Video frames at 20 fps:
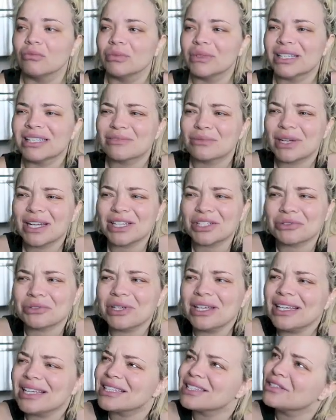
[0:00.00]
Because when I
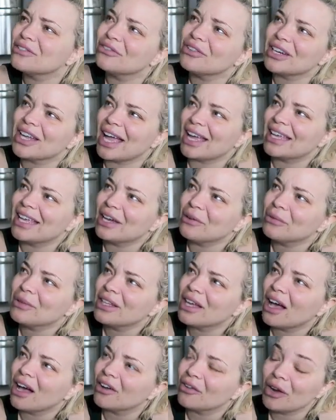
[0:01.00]
drink, it's so funny. I get
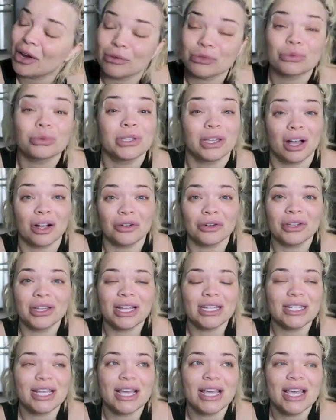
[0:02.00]
really hungry. I was really hungry
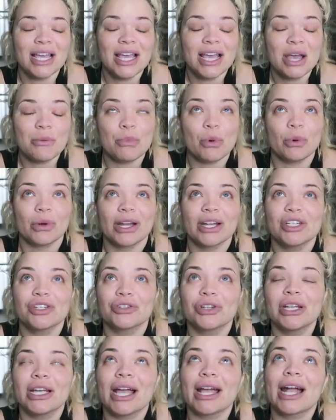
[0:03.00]
that day, but when I
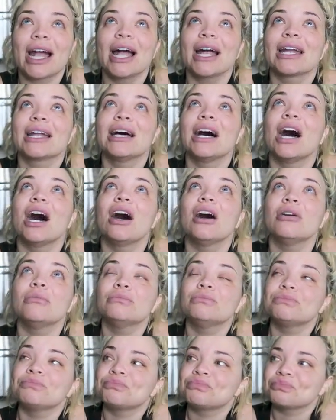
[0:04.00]
drink, I kind
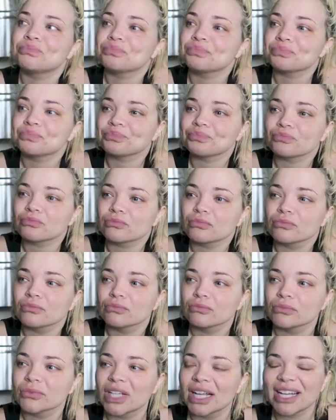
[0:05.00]

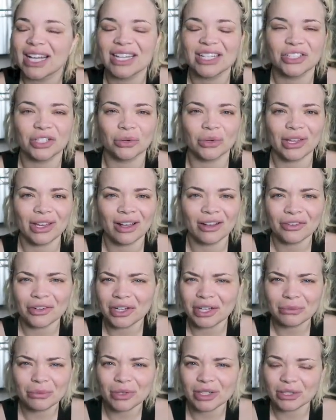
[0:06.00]
of don't get
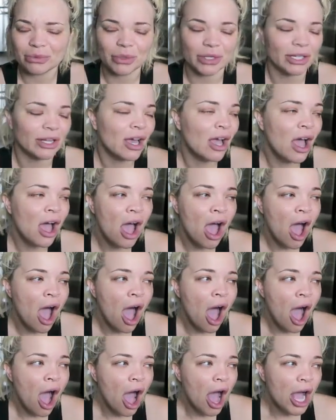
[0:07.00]
hungry anymore. It's weird.
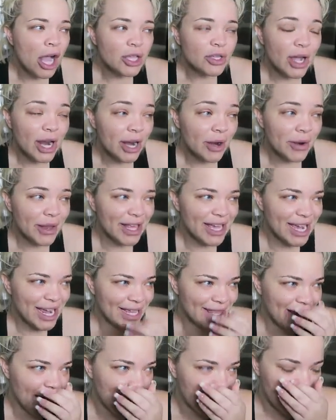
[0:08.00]
So I didn't really
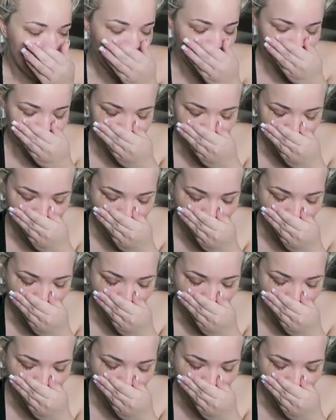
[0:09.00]
eat that much.